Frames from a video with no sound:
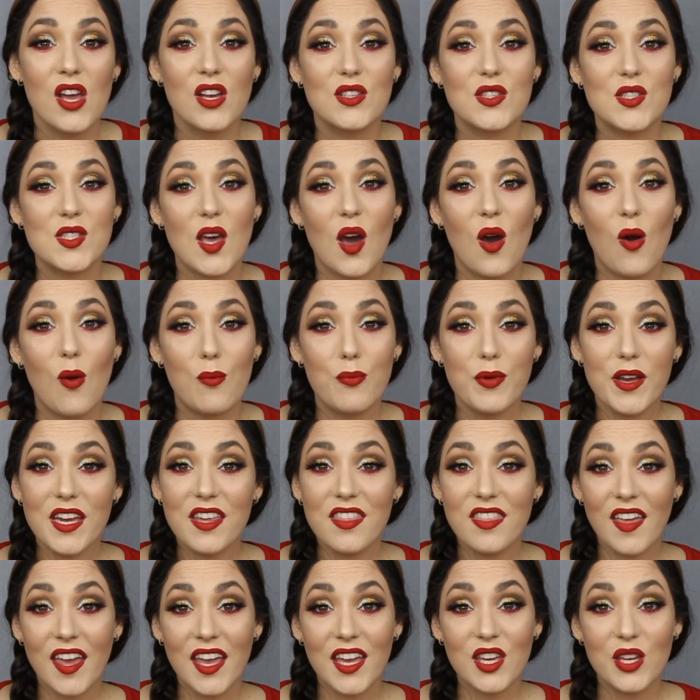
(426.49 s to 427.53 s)
So big
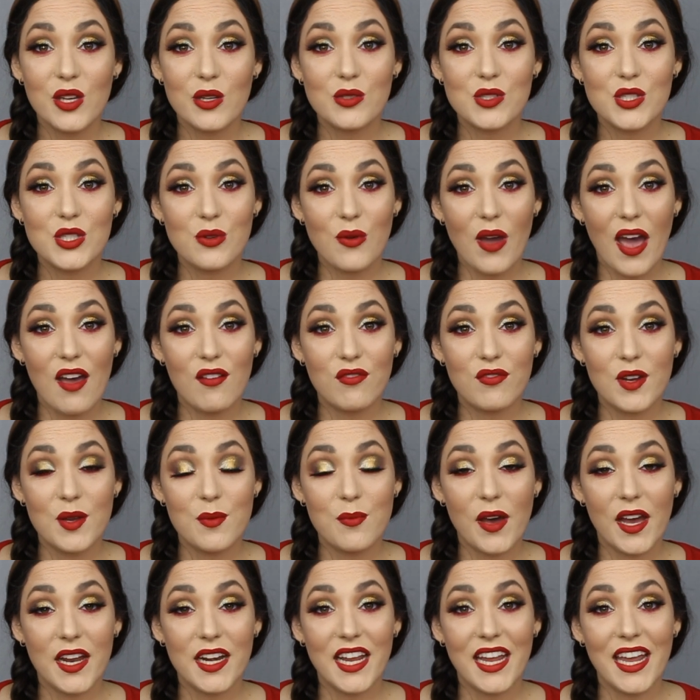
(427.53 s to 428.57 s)
thank you to
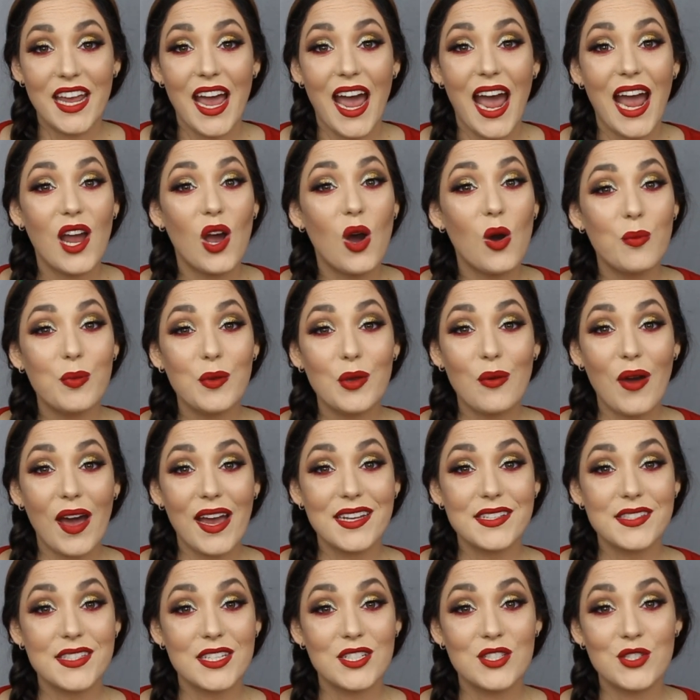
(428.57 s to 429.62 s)
everybody. I hope you
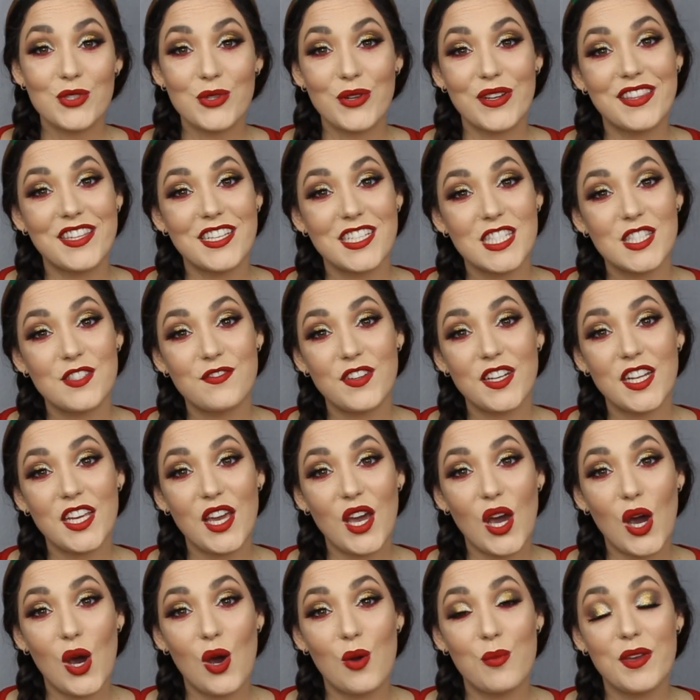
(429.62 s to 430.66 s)
guys enjoyed this
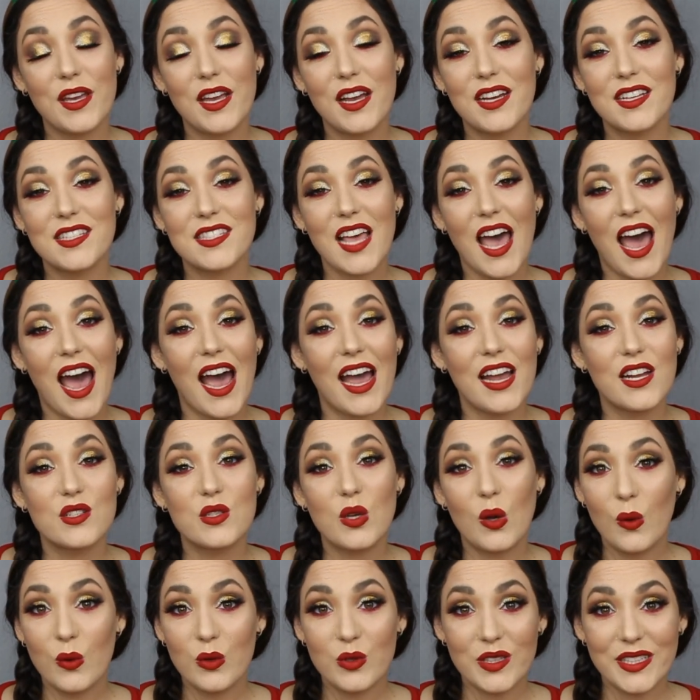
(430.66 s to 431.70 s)
video because I
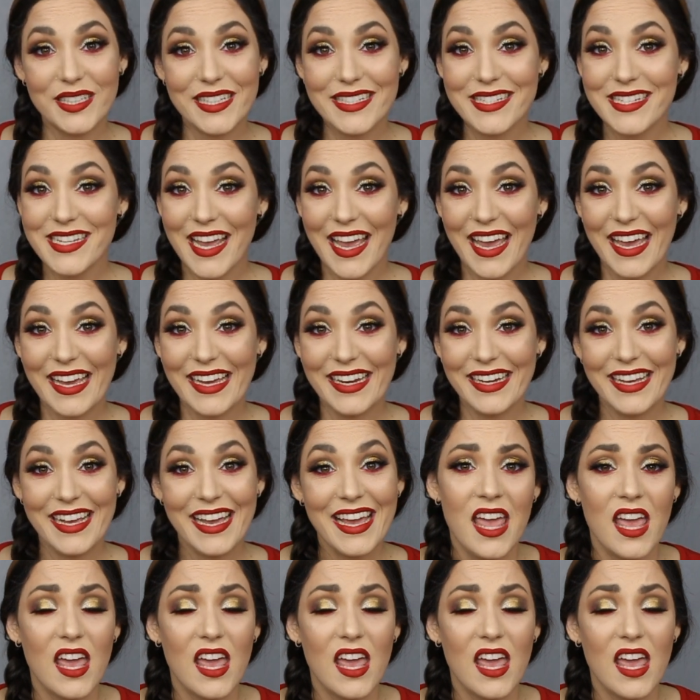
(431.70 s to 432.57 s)
totally did.